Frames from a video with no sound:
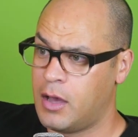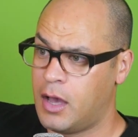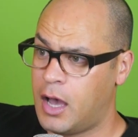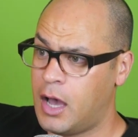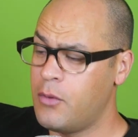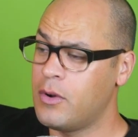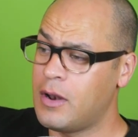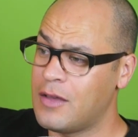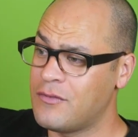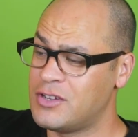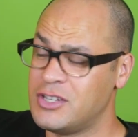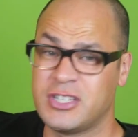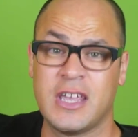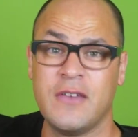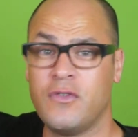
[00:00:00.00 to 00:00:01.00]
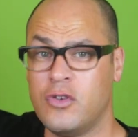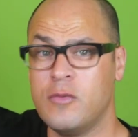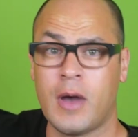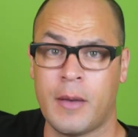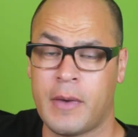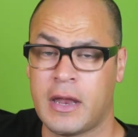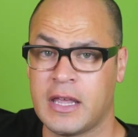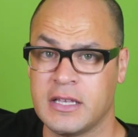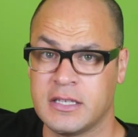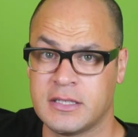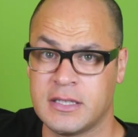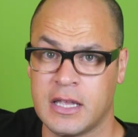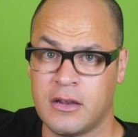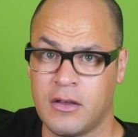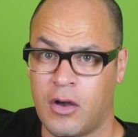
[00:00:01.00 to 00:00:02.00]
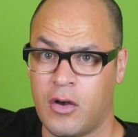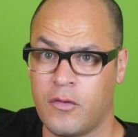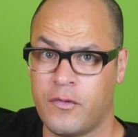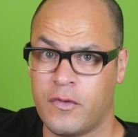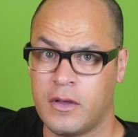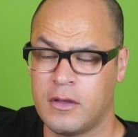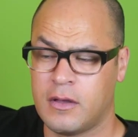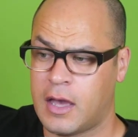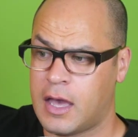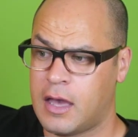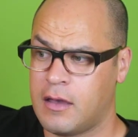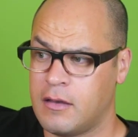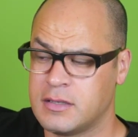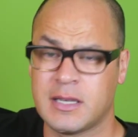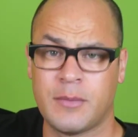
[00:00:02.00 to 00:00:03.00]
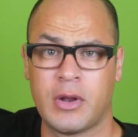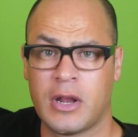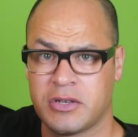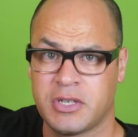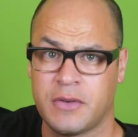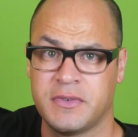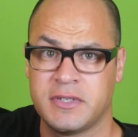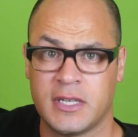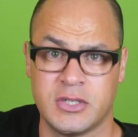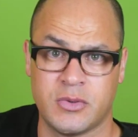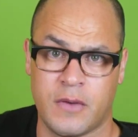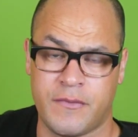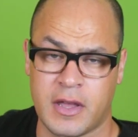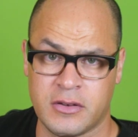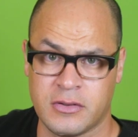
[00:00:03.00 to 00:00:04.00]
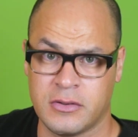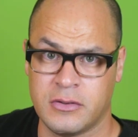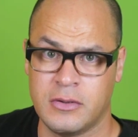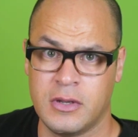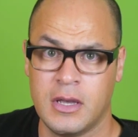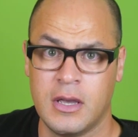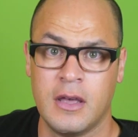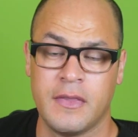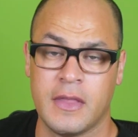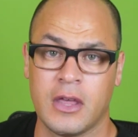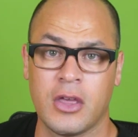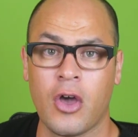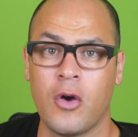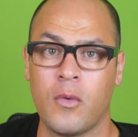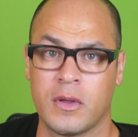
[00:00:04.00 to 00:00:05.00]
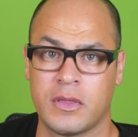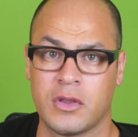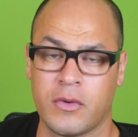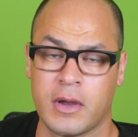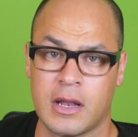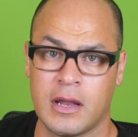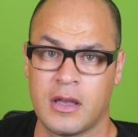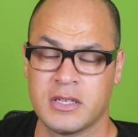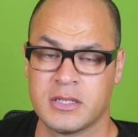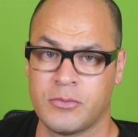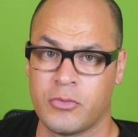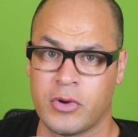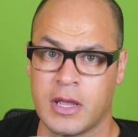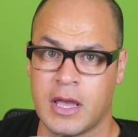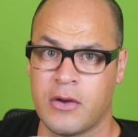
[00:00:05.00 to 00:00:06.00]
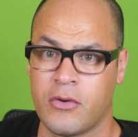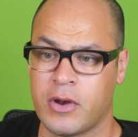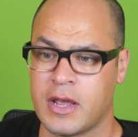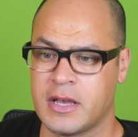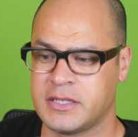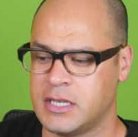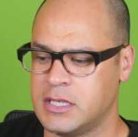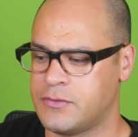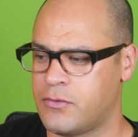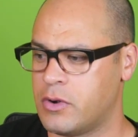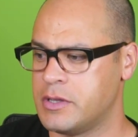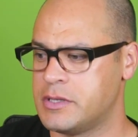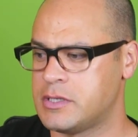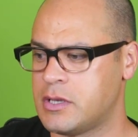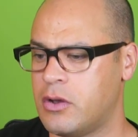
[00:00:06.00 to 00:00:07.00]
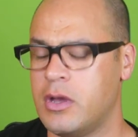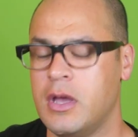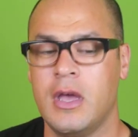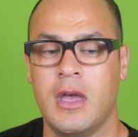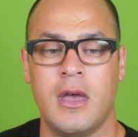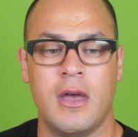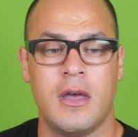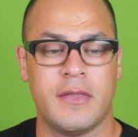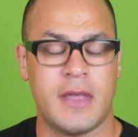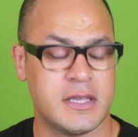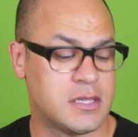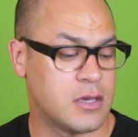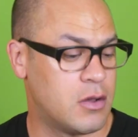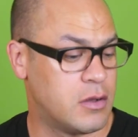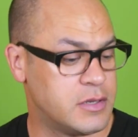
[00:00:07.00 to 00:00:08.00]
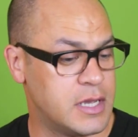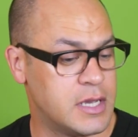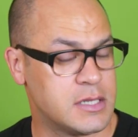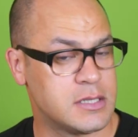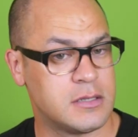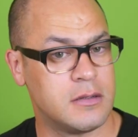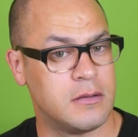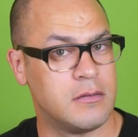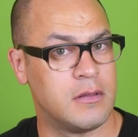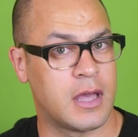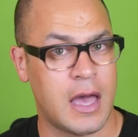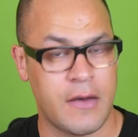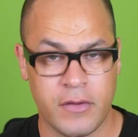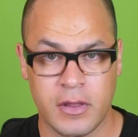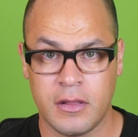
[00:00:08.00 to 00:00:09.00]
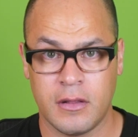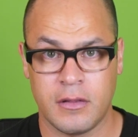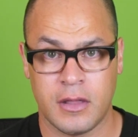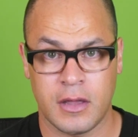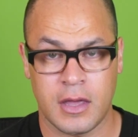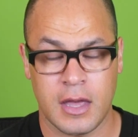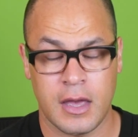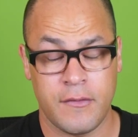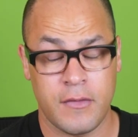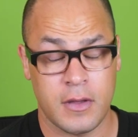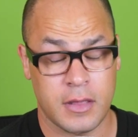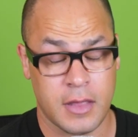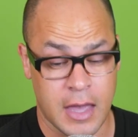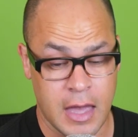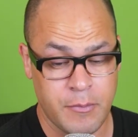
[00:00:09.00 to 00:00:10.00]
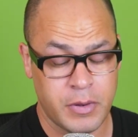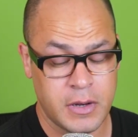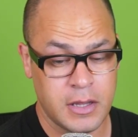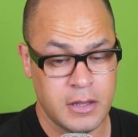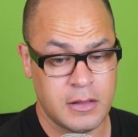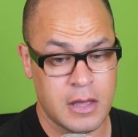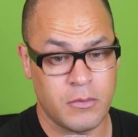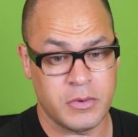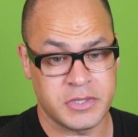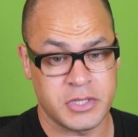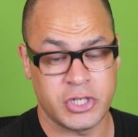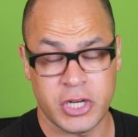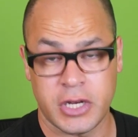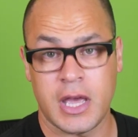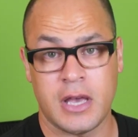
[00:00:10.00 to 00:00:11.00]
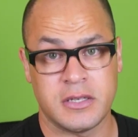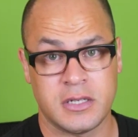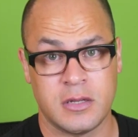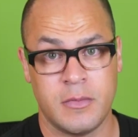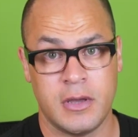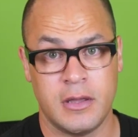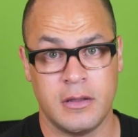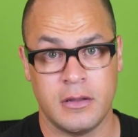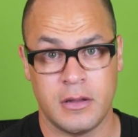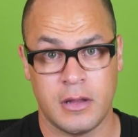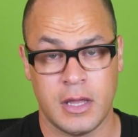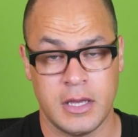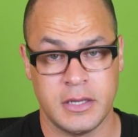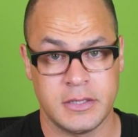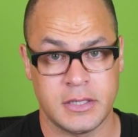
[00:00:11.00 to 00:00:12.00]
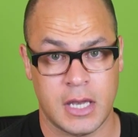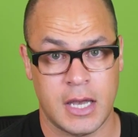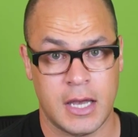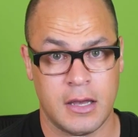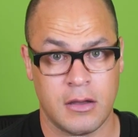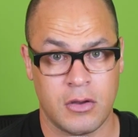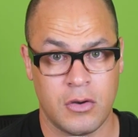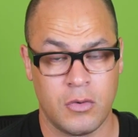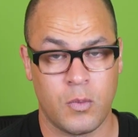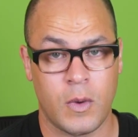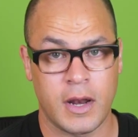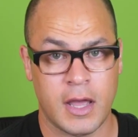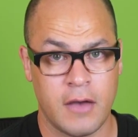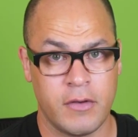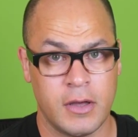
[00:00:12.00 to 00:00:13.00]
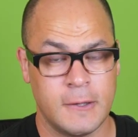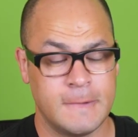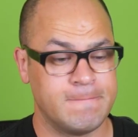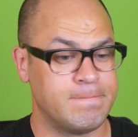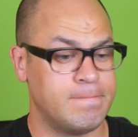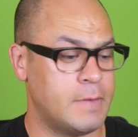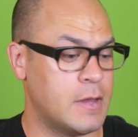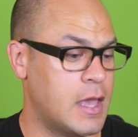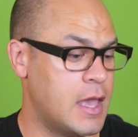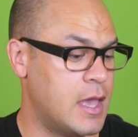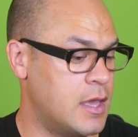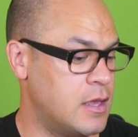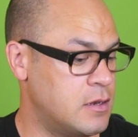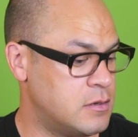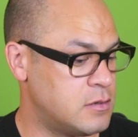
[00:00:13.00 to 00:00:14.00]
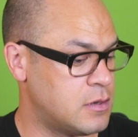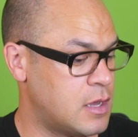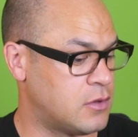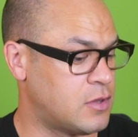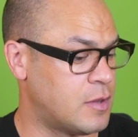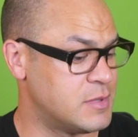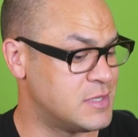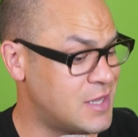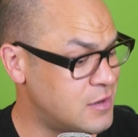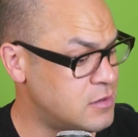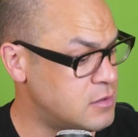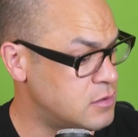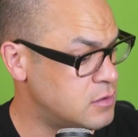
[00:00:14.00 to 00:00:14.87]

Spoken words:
I would love to just give you my money instead of someone else overseas who I've had to then go with directly because I'm already overseas for it. So that's the context. The company that was a shit house to me is called 1Cover, and our time is done.